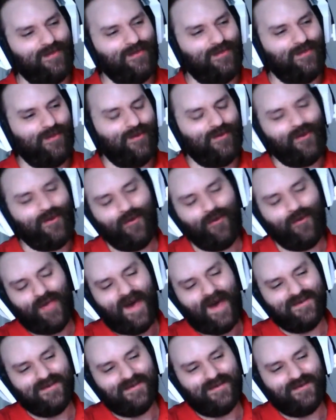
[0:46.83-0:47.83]
The
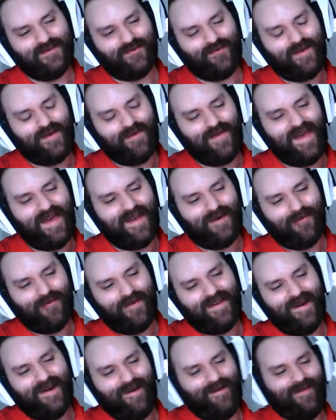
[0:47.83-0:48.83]
2000s remake, or are
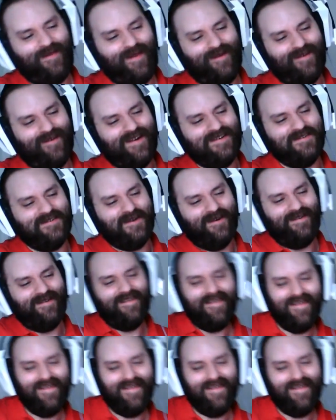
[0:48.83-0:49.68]
we talking the original?